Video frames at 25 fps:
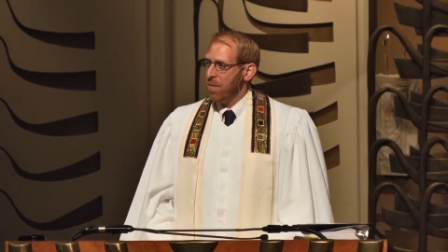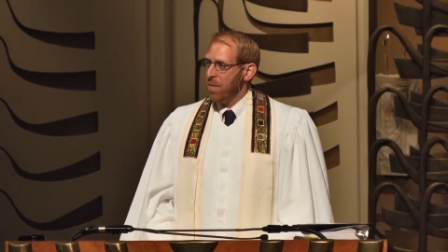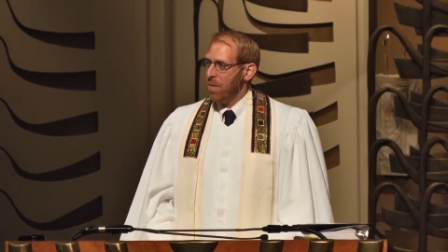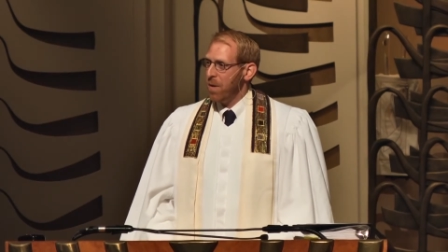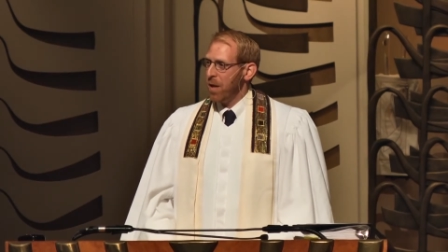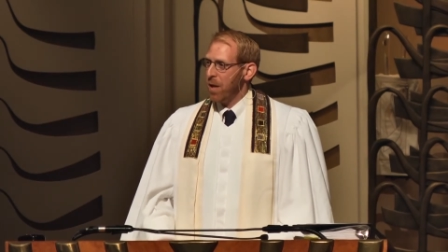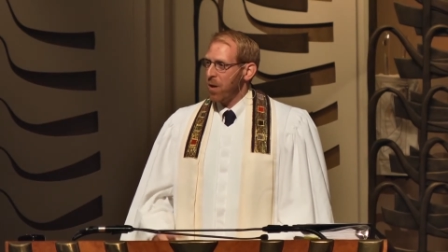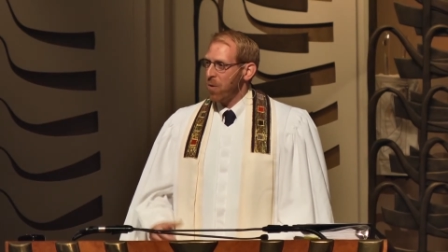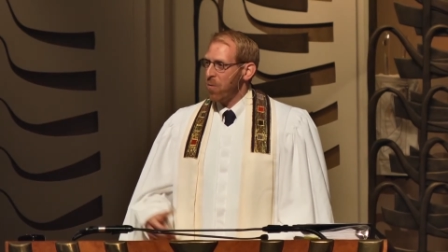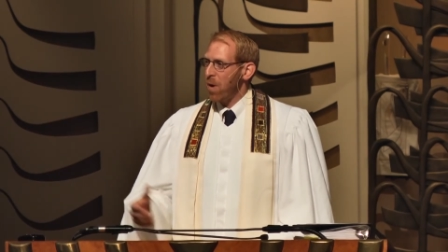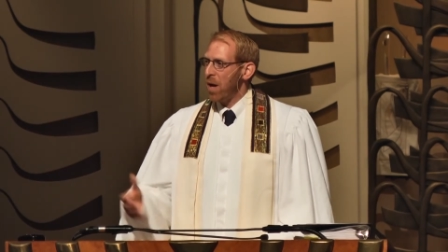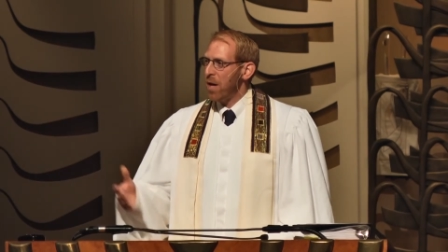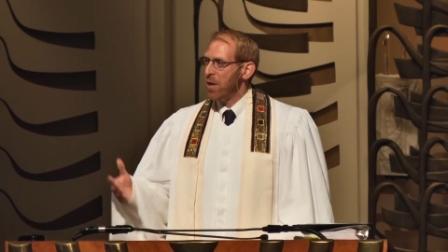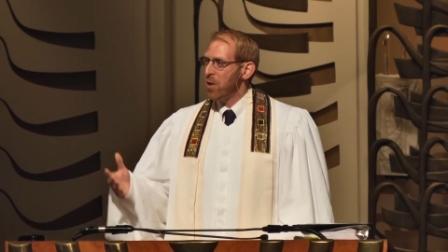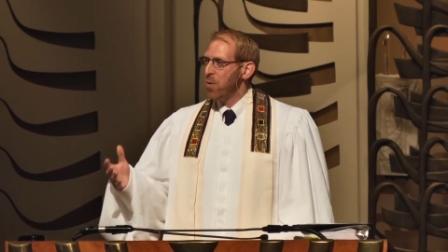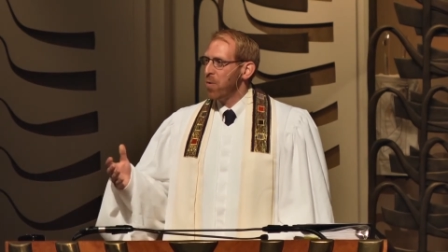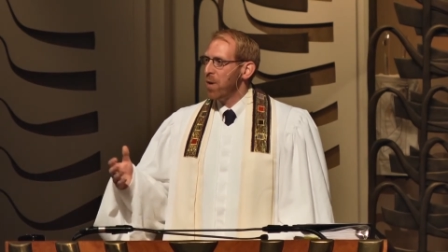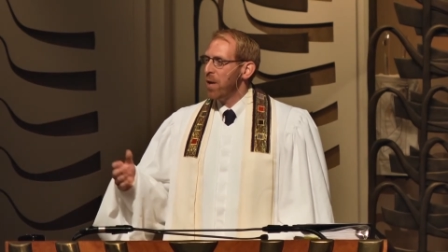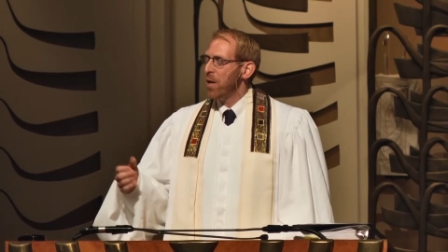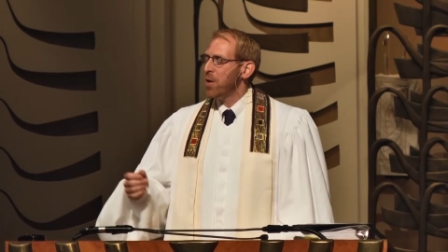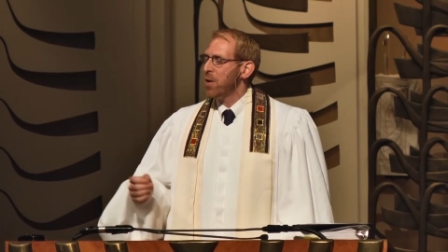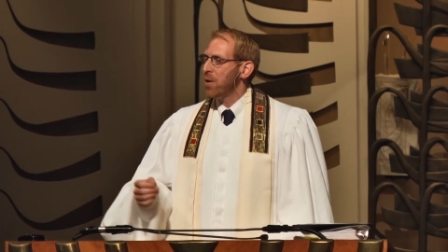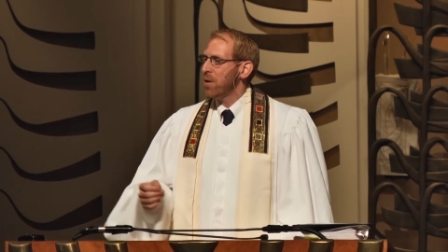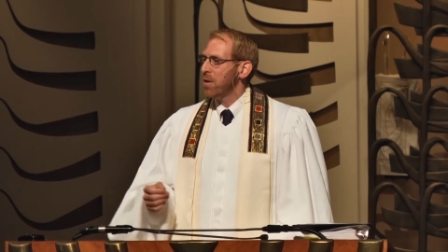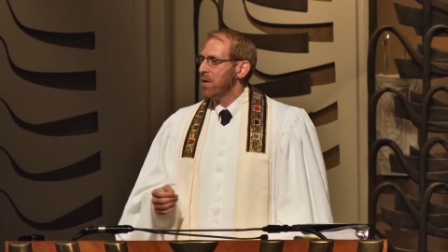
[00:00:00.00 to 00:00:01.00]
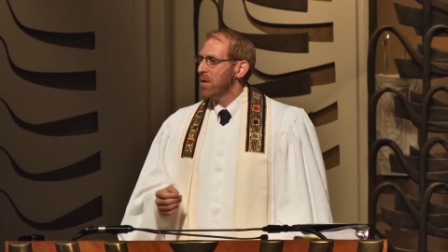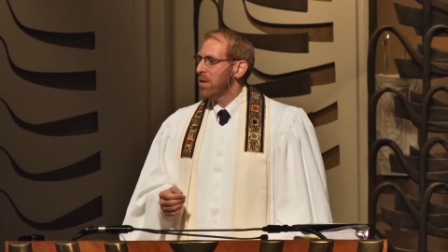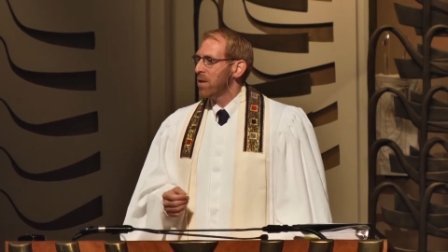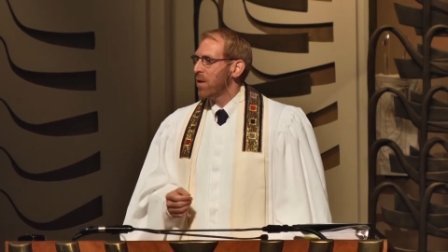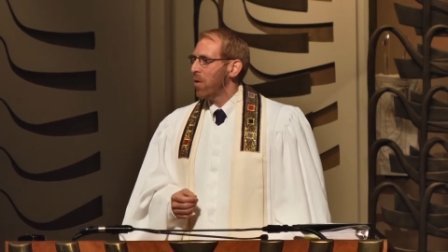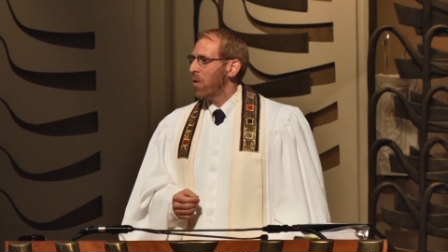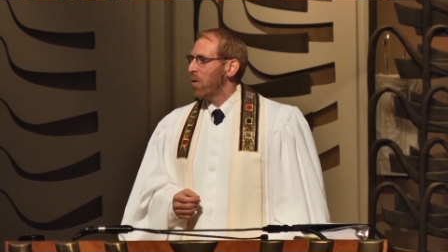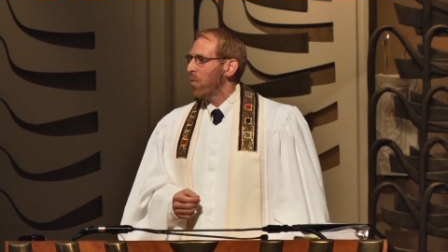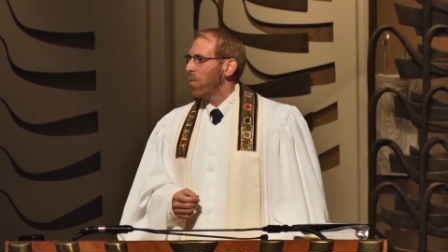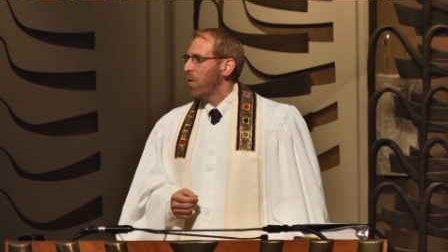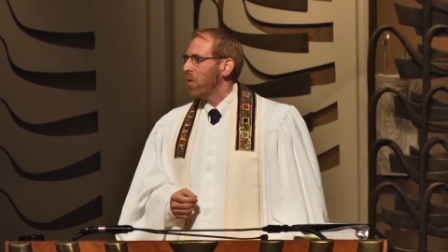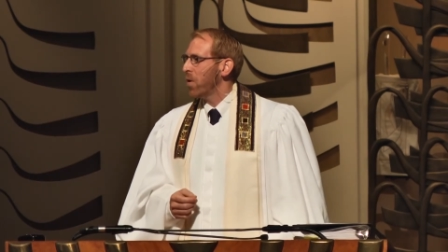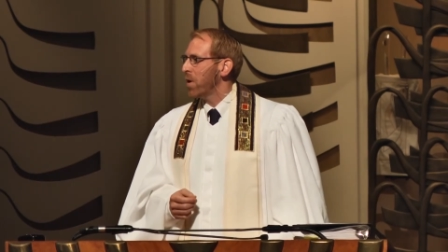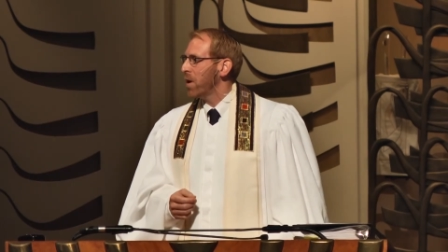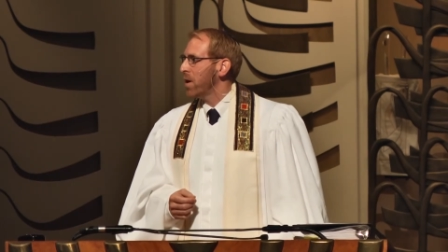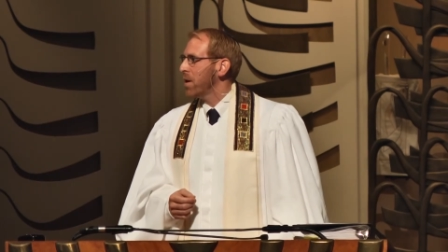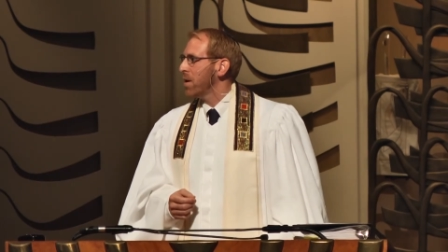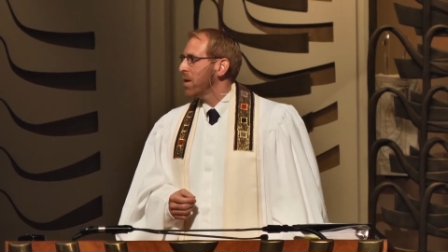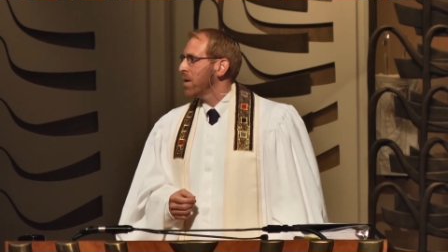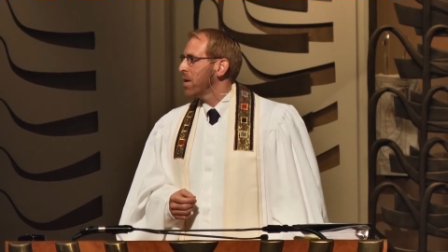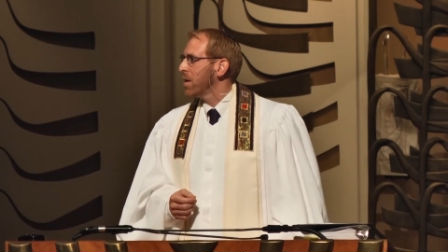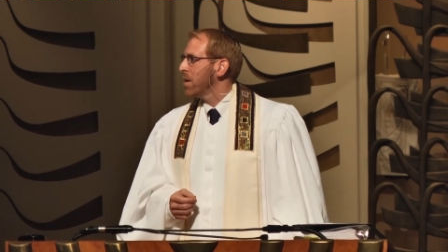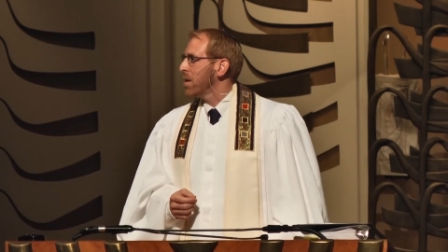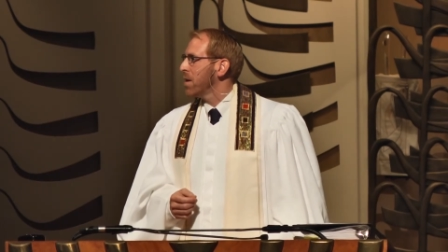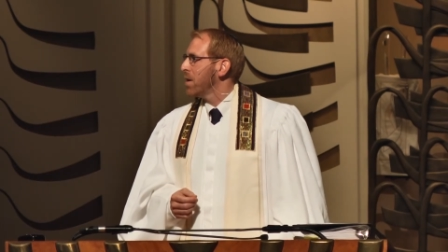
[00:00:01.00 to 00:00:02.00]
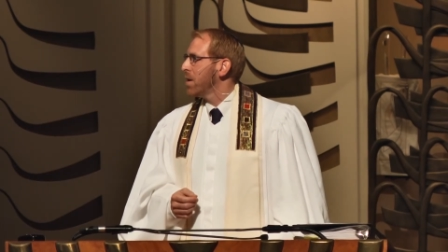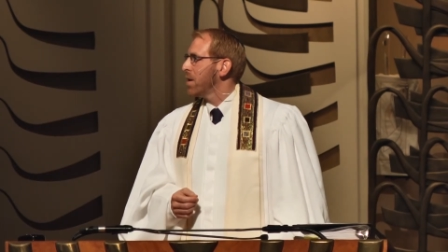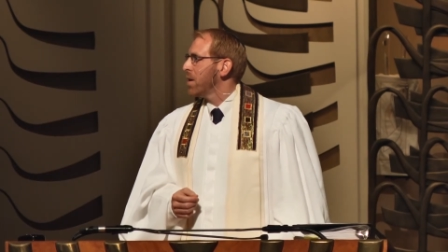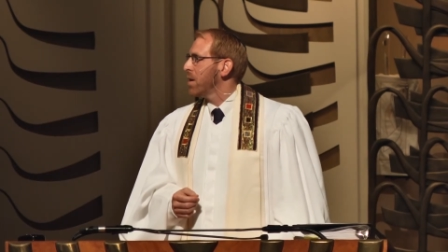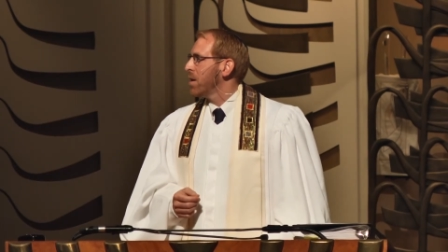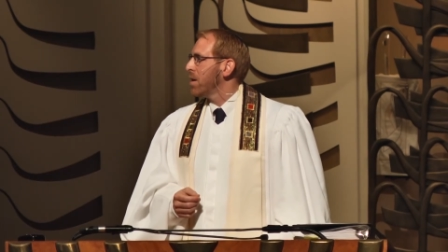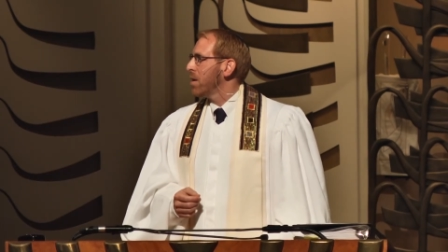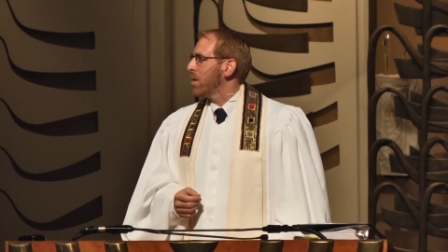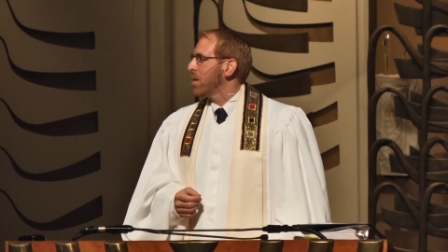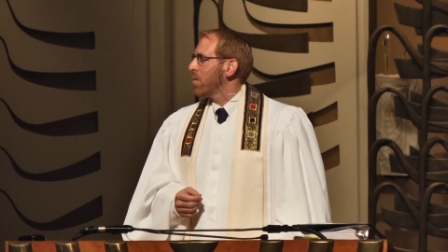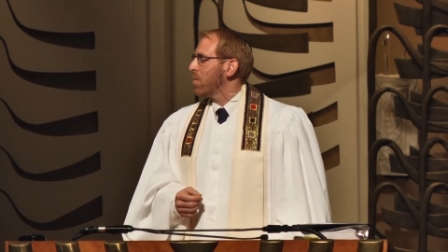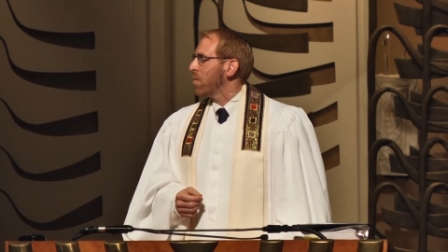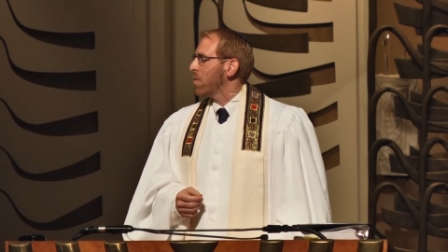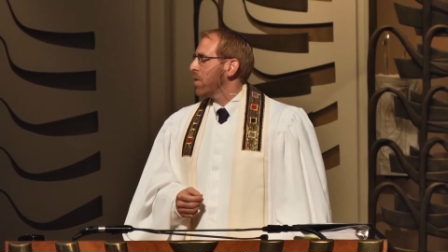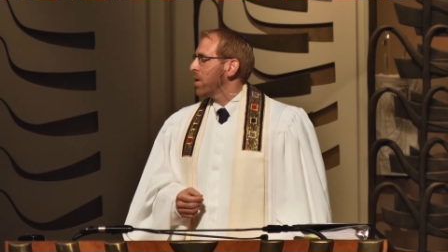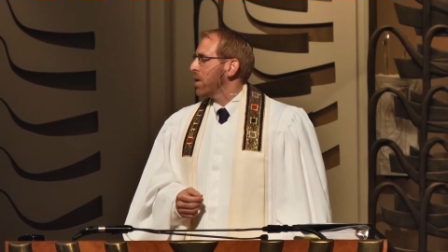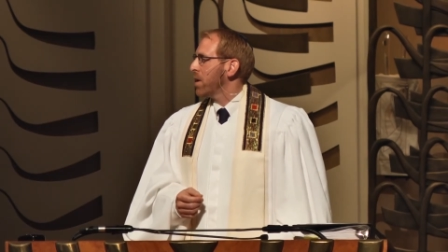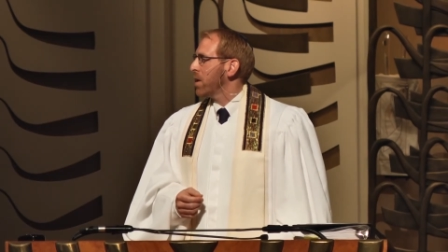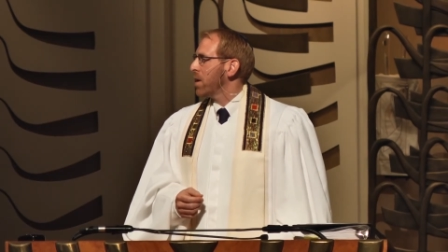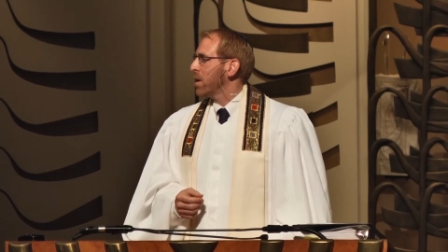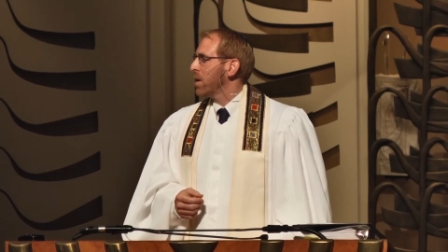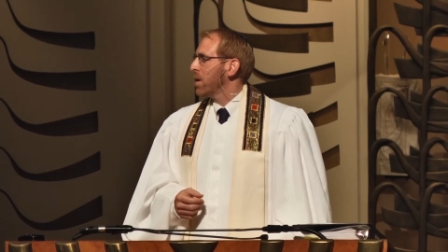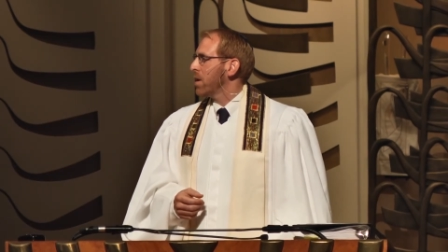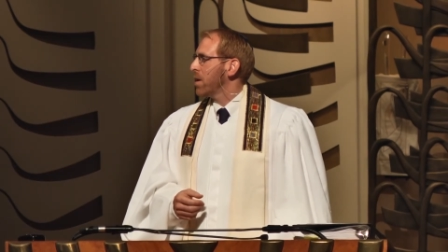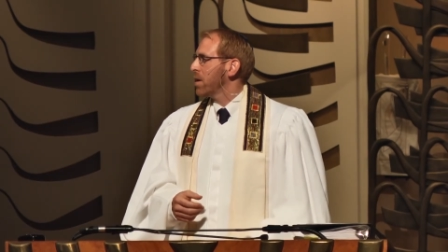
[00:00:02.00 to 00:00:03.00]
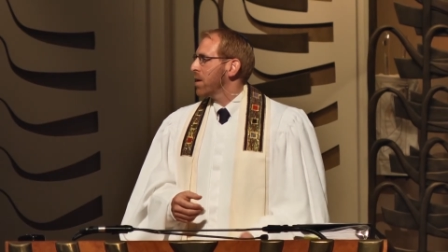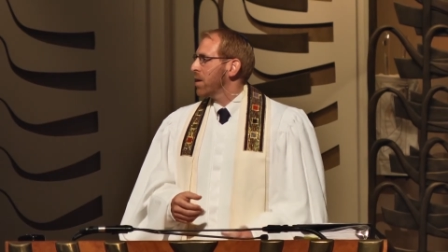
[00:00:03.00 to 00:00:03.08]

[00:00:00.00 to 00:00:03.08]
we had a graduation ceremony where the